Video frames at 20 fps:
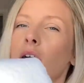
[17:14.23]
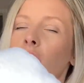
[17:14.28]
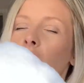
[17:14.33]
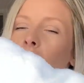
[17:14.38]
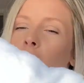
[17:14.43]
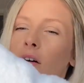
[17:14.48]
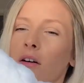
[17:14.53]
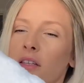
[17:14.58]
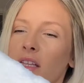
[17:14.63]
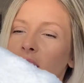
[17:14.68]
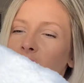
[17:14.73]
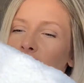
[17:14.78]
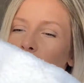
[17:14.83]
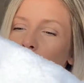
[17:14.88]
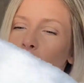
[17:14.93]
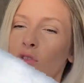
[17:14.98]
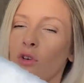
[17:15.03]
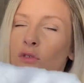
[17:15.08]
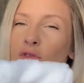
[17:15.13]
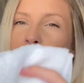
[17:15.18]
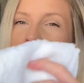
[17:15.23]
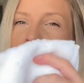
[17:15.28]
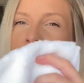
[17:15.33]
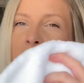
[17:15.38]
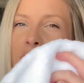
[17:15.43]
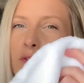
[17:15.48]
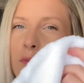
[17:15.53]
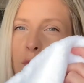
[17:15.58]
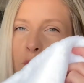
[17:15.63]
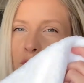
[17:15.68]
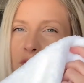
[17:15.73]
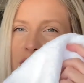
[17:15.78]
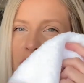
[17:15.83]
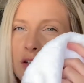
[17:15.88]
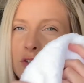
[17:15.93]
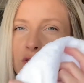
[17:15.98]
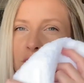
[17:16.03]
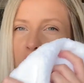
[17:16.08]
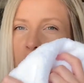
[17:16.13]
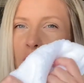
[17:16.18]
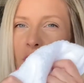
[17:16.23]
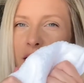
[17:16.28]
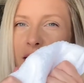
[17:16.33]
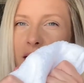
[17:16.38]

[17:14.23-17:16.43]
Oh, they're so soft. I've never bought towels from the White